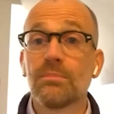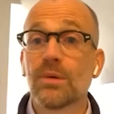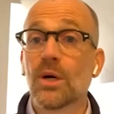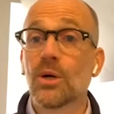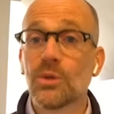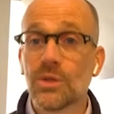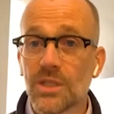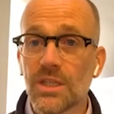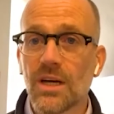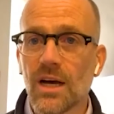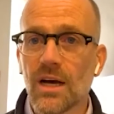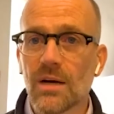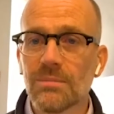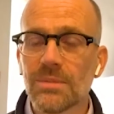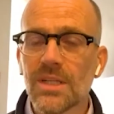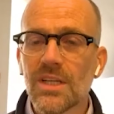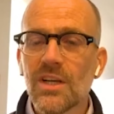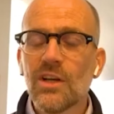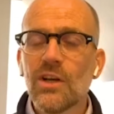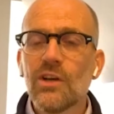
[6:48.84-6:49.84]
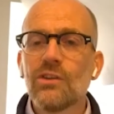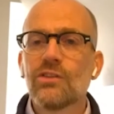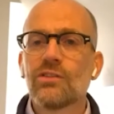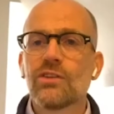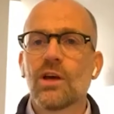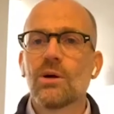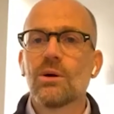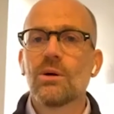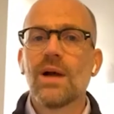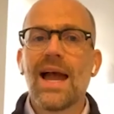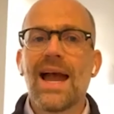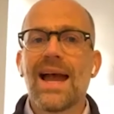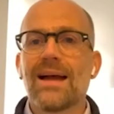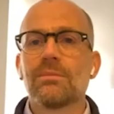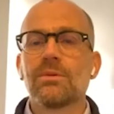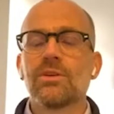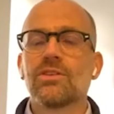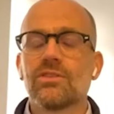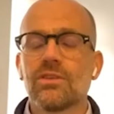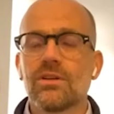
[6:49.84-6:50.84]
they broke it up. So
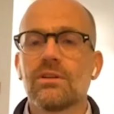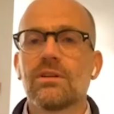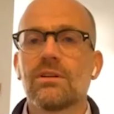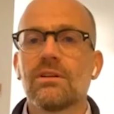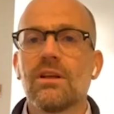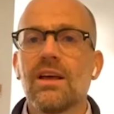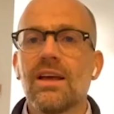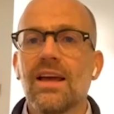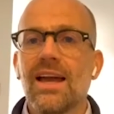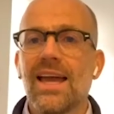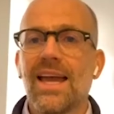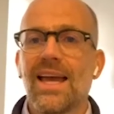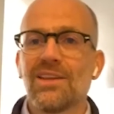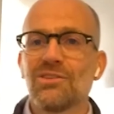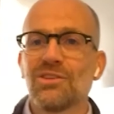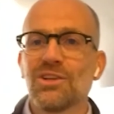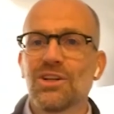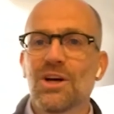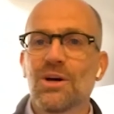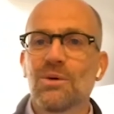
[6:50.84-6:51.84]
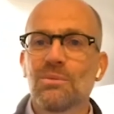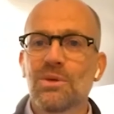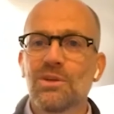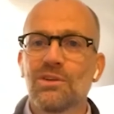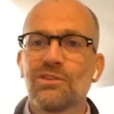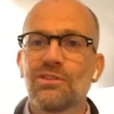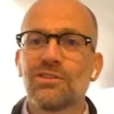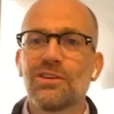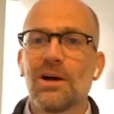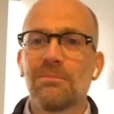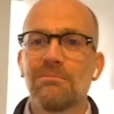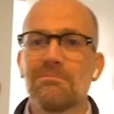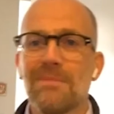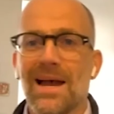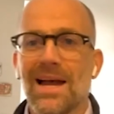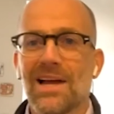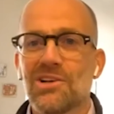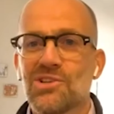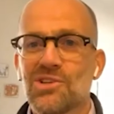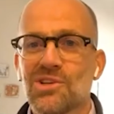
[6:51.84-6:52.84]
Amazon ended up with some
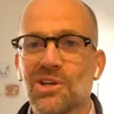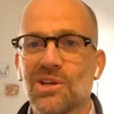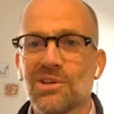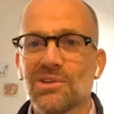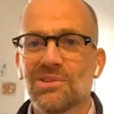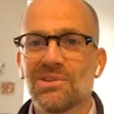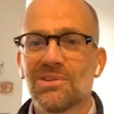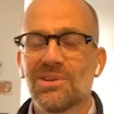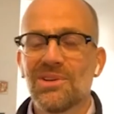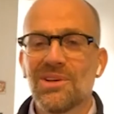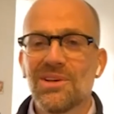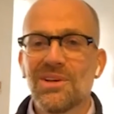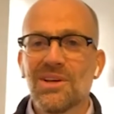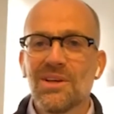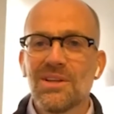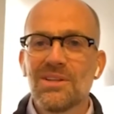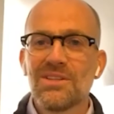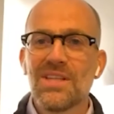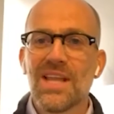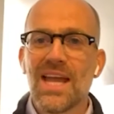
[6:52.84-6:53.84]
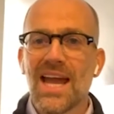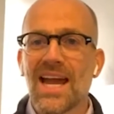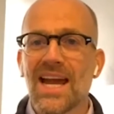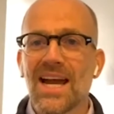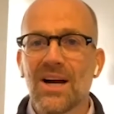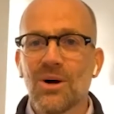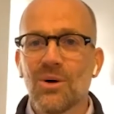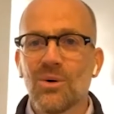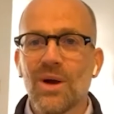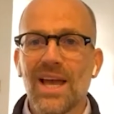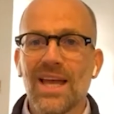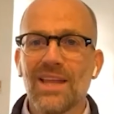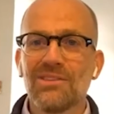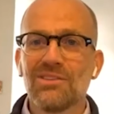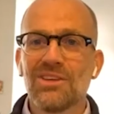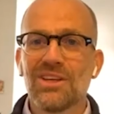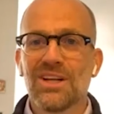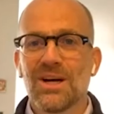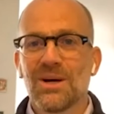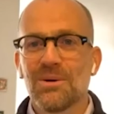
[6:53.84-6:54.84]
matches, now
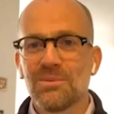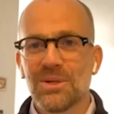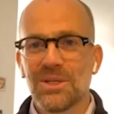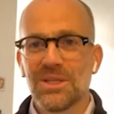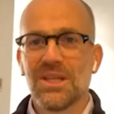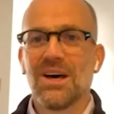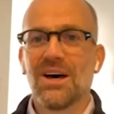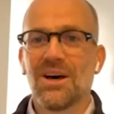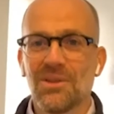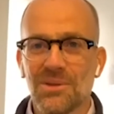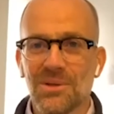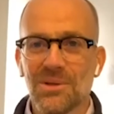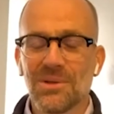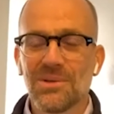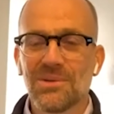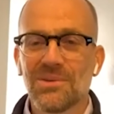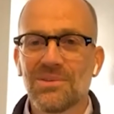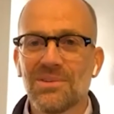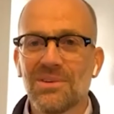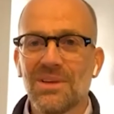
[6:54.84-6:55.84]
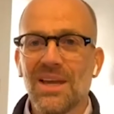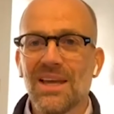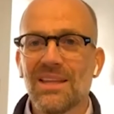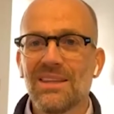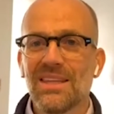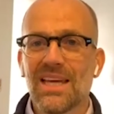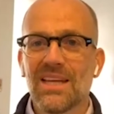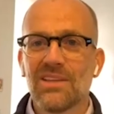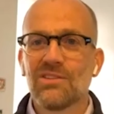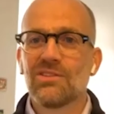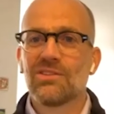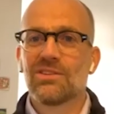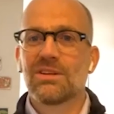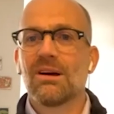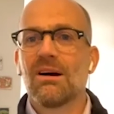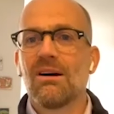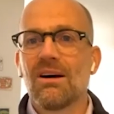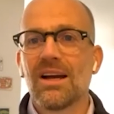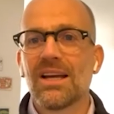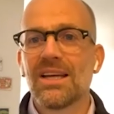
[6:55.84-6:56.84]
ended up with others, and then
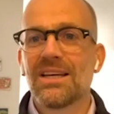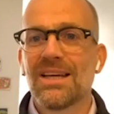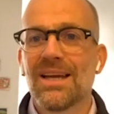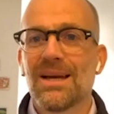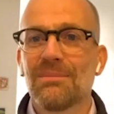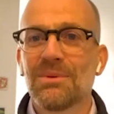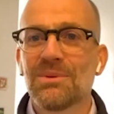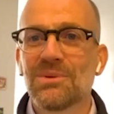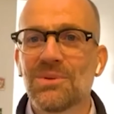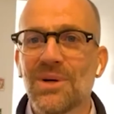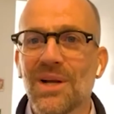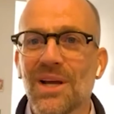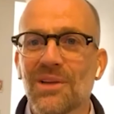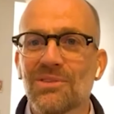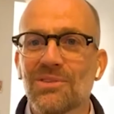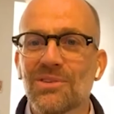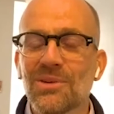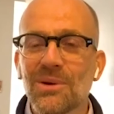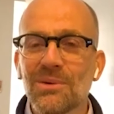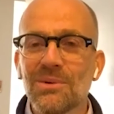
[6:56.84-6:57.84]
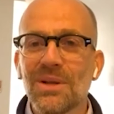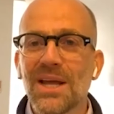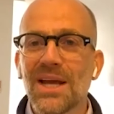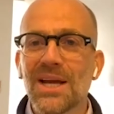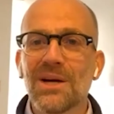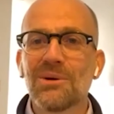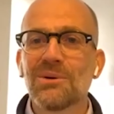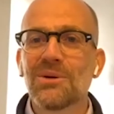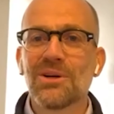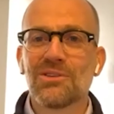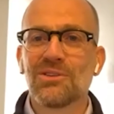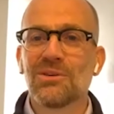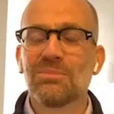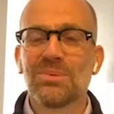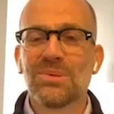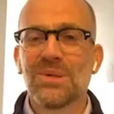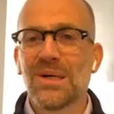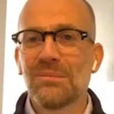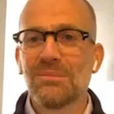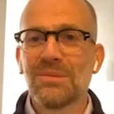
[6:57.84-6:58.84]
Sky kept the rest. So now as
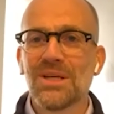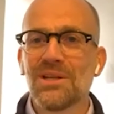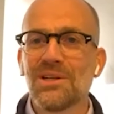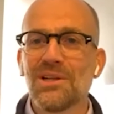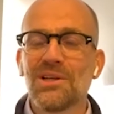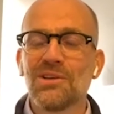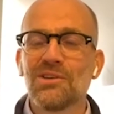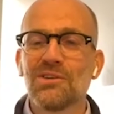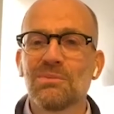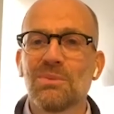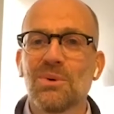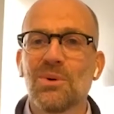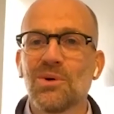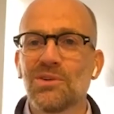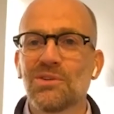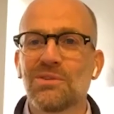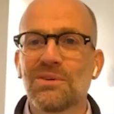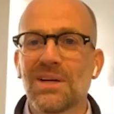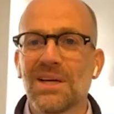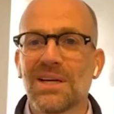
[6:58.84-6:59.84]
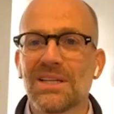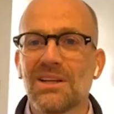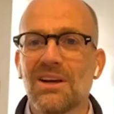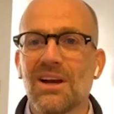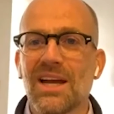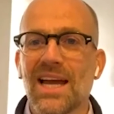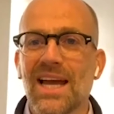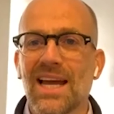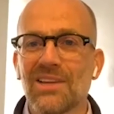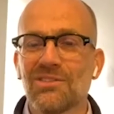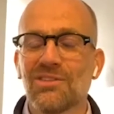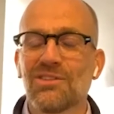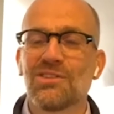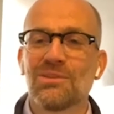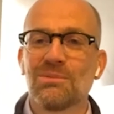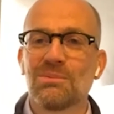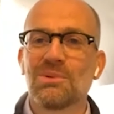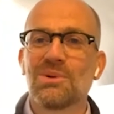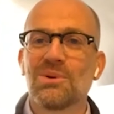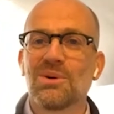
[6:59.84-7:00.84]
a Premier League sports fan, I had to
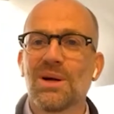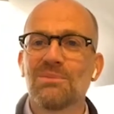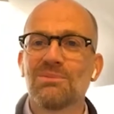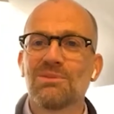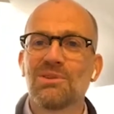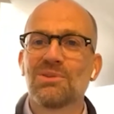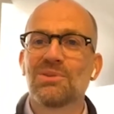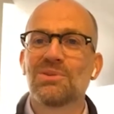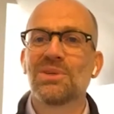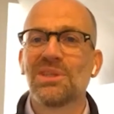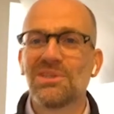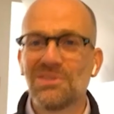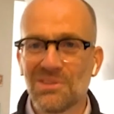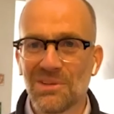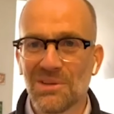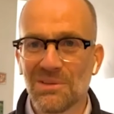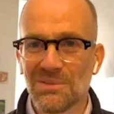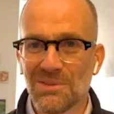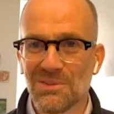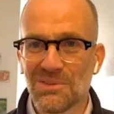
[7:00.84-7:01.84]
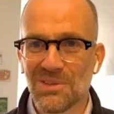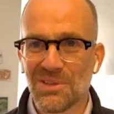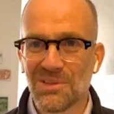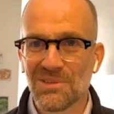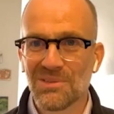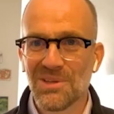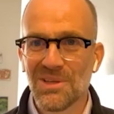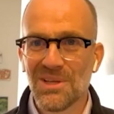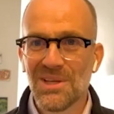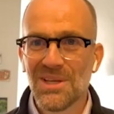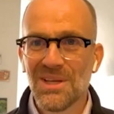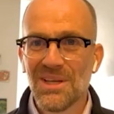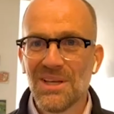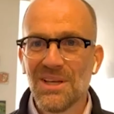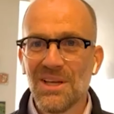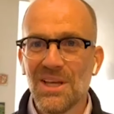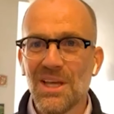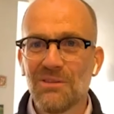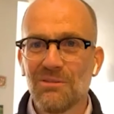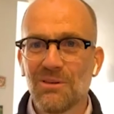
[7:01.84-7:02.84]
subscribe to 3 services
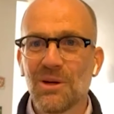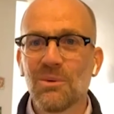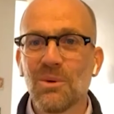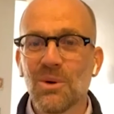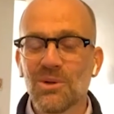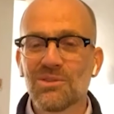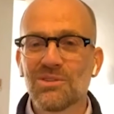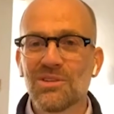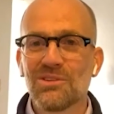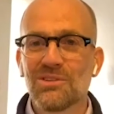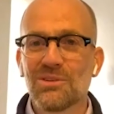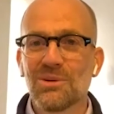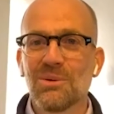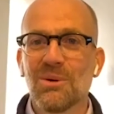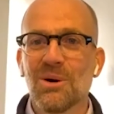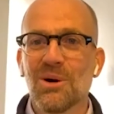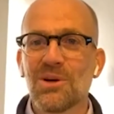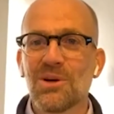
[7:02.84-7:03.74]
if I wanted to